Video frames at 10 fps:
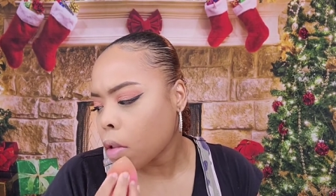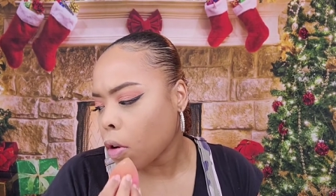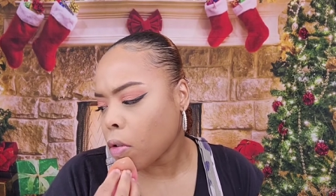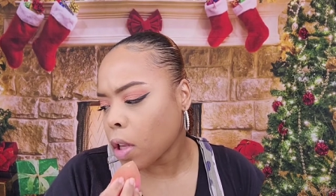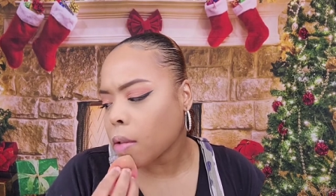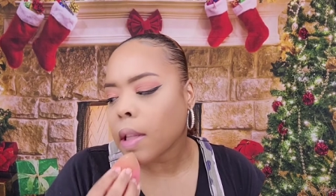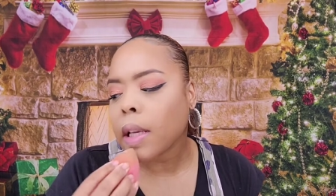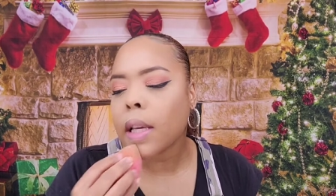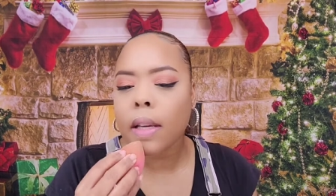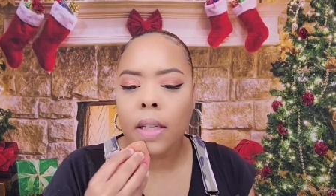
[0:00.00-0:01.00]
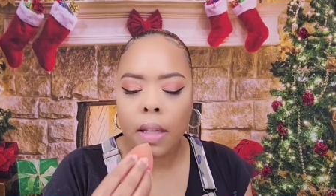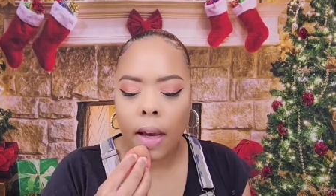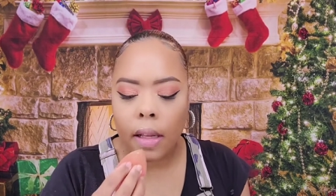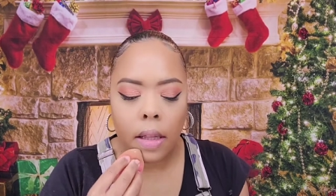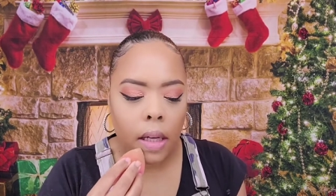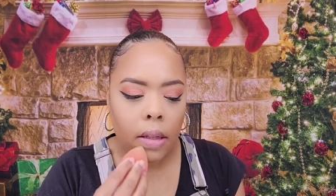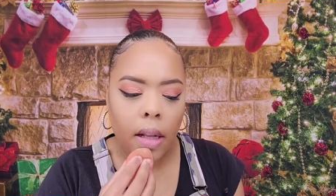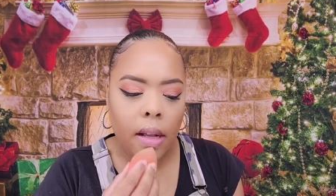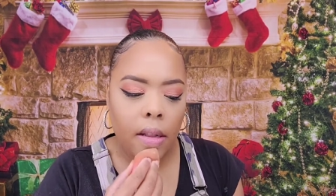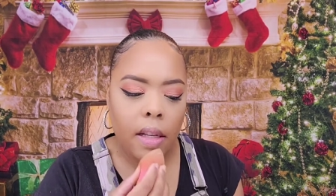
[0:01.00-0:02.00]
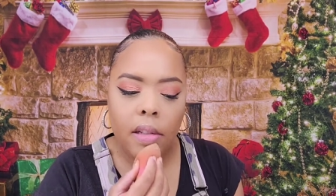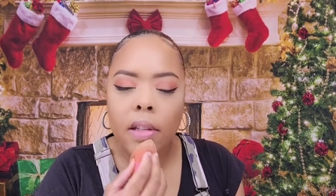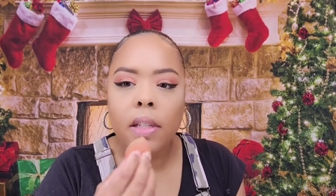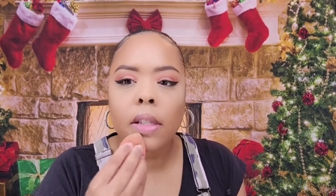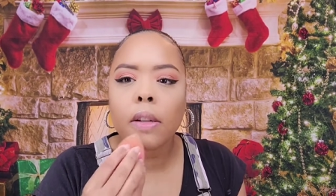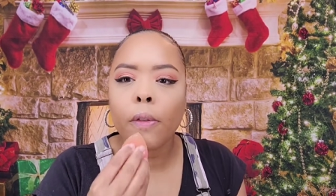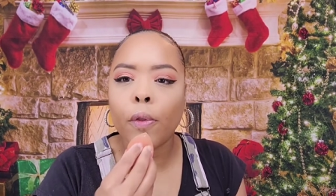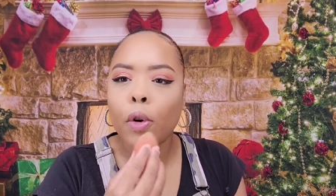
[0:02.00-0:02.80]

The only thing is, I think that this is the